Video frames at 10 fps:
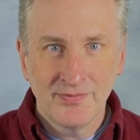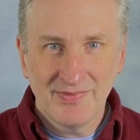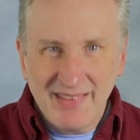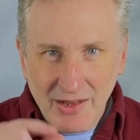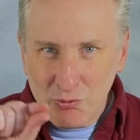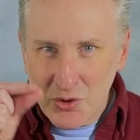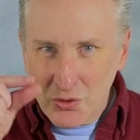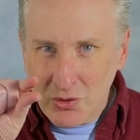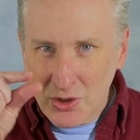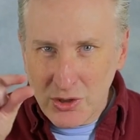That real
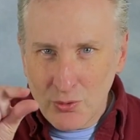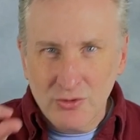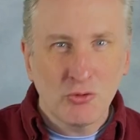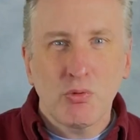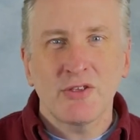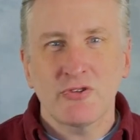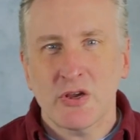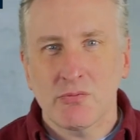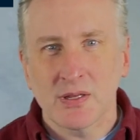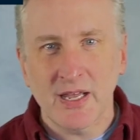close crunchy
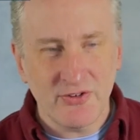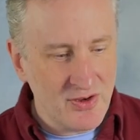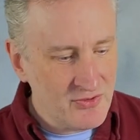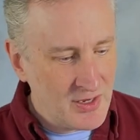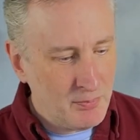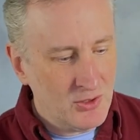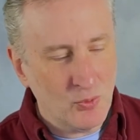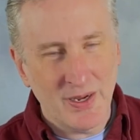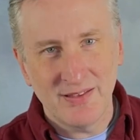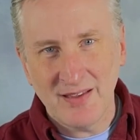relationship
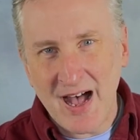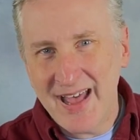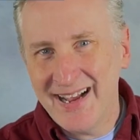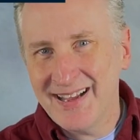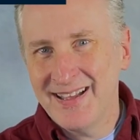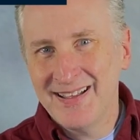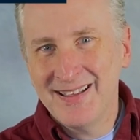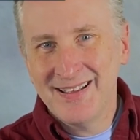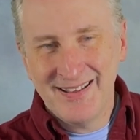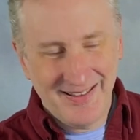between tonic
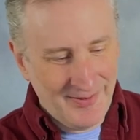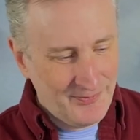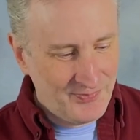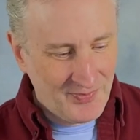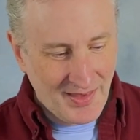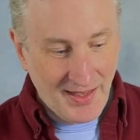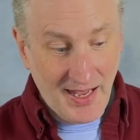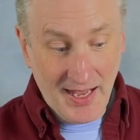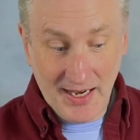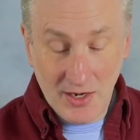
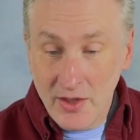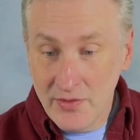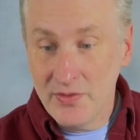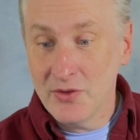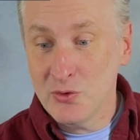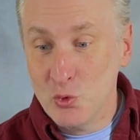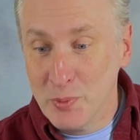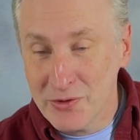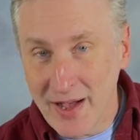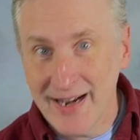and the
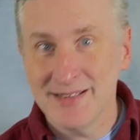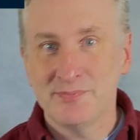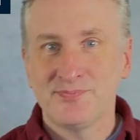supertonic.